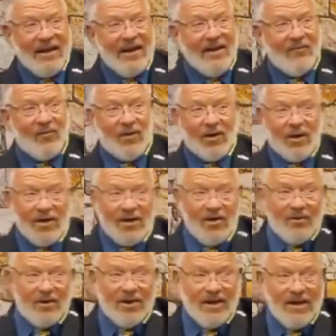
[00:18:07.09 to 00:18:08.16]
If we're going to go
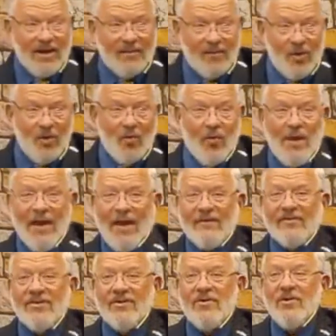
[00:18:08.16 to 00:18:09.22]
to him, we
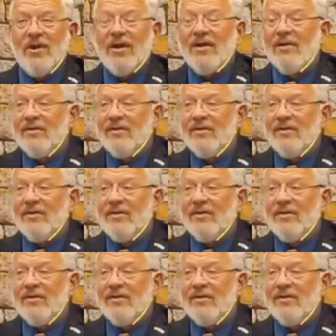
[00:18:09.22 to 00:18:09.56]
have to